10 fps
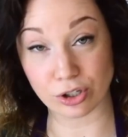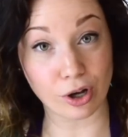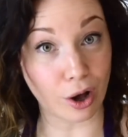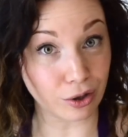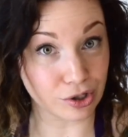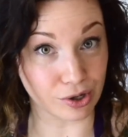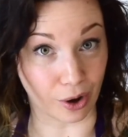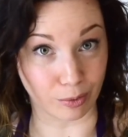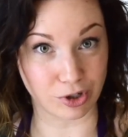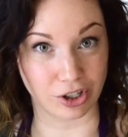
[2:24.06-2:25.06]
is also
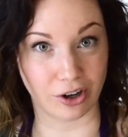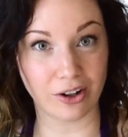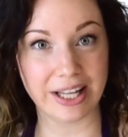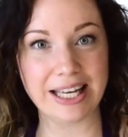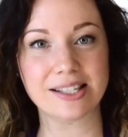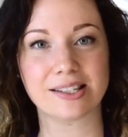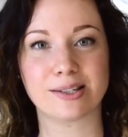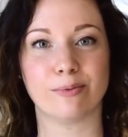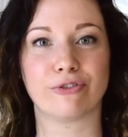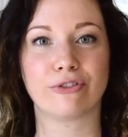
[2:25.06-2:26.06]
optional is
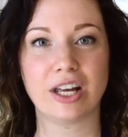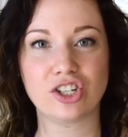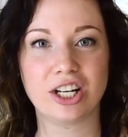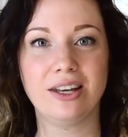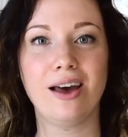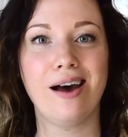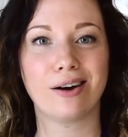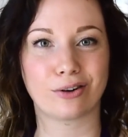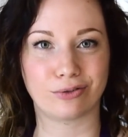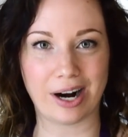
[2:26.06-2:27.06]
some freshly
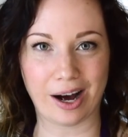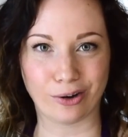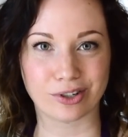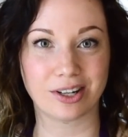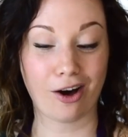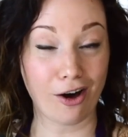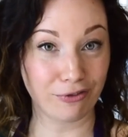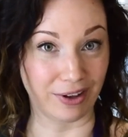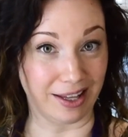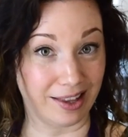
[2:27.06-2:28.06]
ground
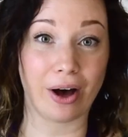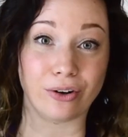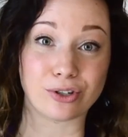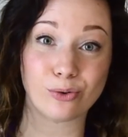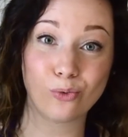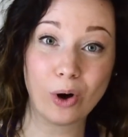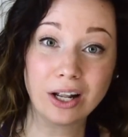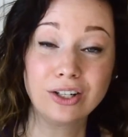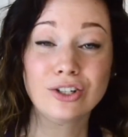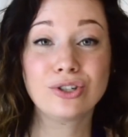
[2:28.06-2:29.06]
coffee, about
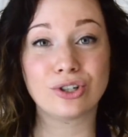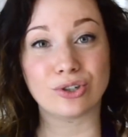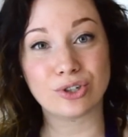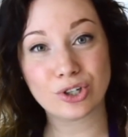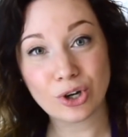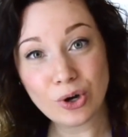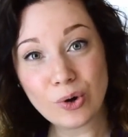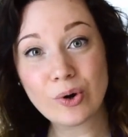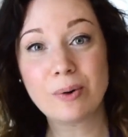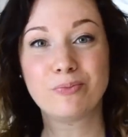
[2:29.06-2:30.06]
1 to
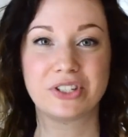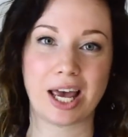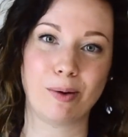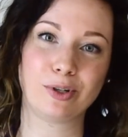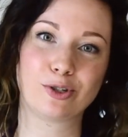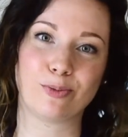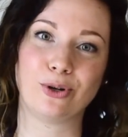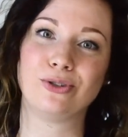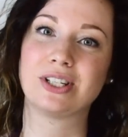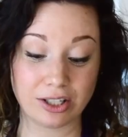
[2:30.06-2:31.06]
2
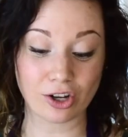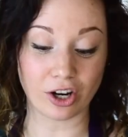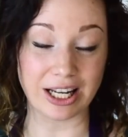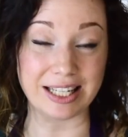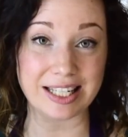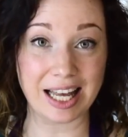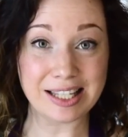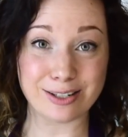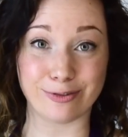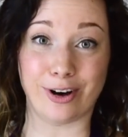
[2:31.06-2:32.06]
tablespoons. This is gonna
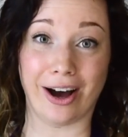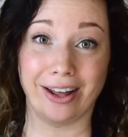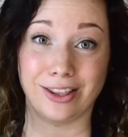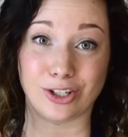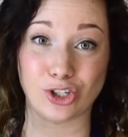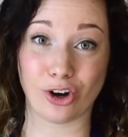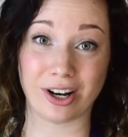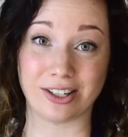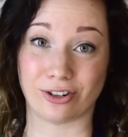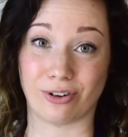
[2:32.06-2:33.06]
intensify the
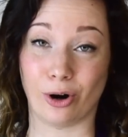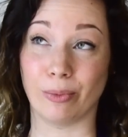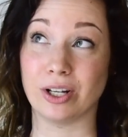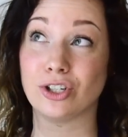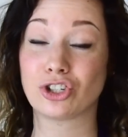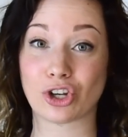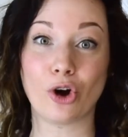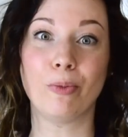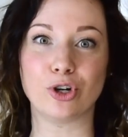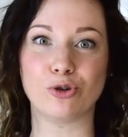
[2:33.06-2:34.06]
chocolate aroma
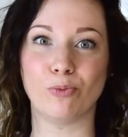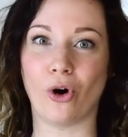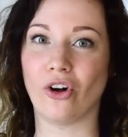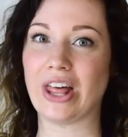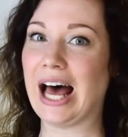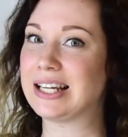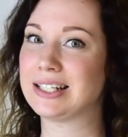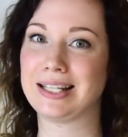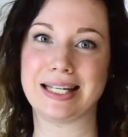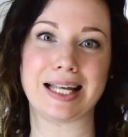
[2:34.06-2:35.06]
so much more that
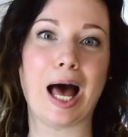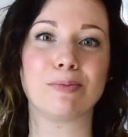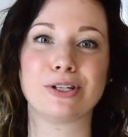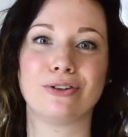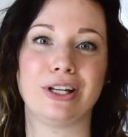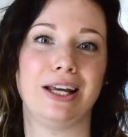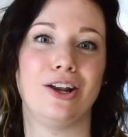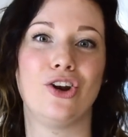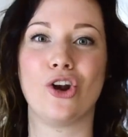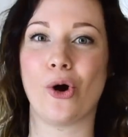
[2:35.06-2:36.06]
there's absolutely
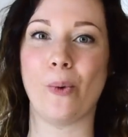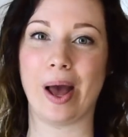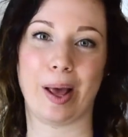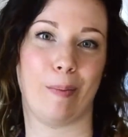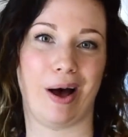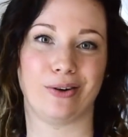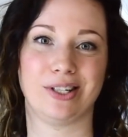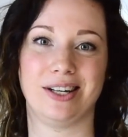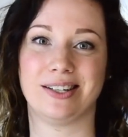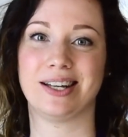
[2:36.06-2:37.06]
no way
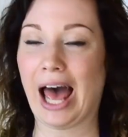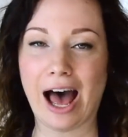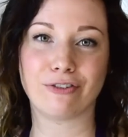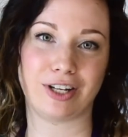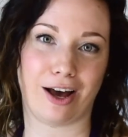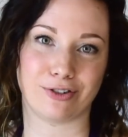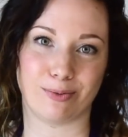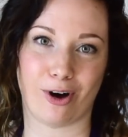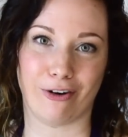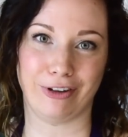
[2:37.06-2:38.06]
about it. I have to have some
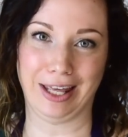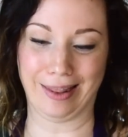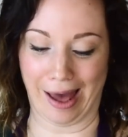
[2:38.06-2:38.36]
coffee in